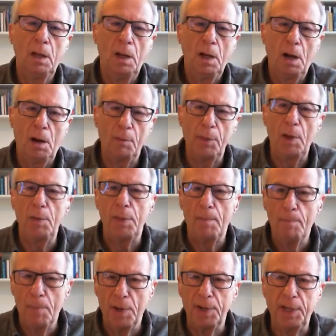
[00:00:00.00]
Although the
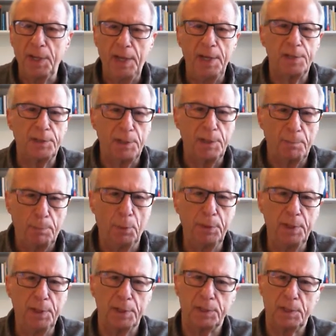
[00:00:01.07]
monarchy is
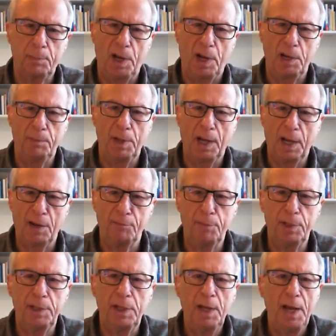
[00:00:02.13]
subordinate to Parliament and
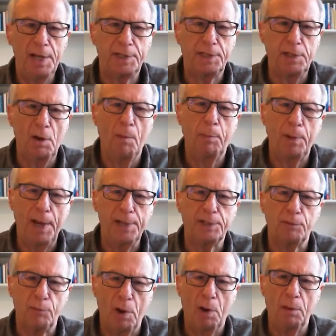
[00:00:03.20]
government, it still plays a
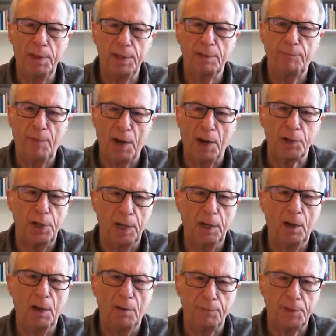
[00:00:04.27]
role in the functioning
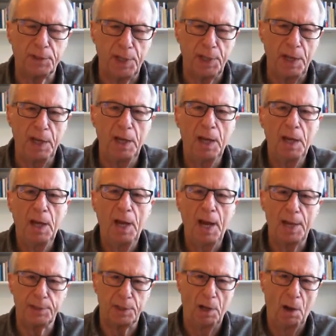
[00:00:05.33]
of the state
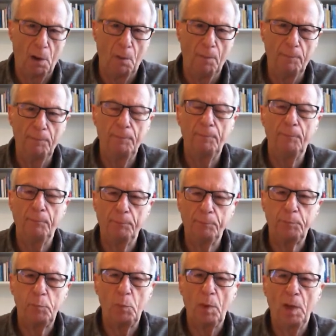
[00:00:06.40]
as a whole.
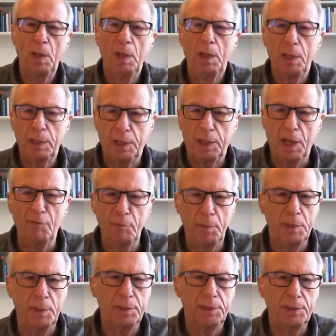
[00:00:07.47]

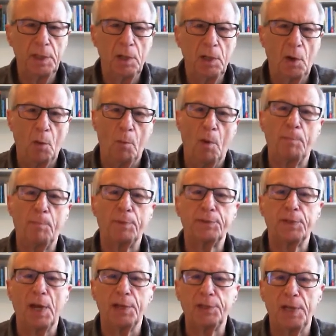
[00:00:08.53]
Governments, or more
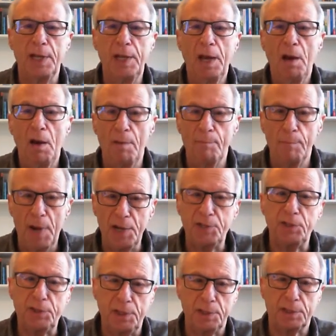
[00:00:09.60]
precisely Her
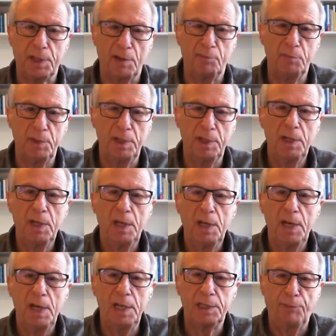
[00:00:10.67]
Majesty's government,
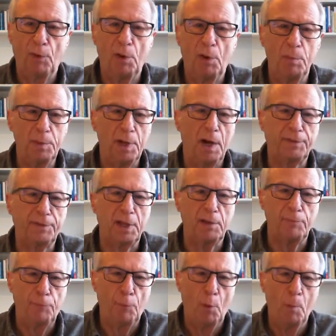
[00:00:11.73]
is formed after the
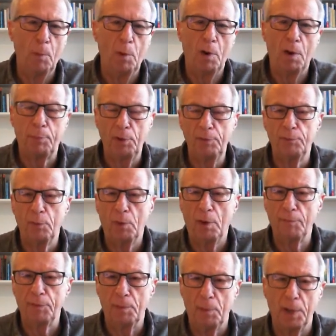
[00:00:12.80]
formal approval
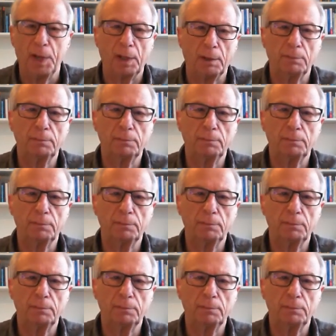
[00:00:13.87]
of the monarch.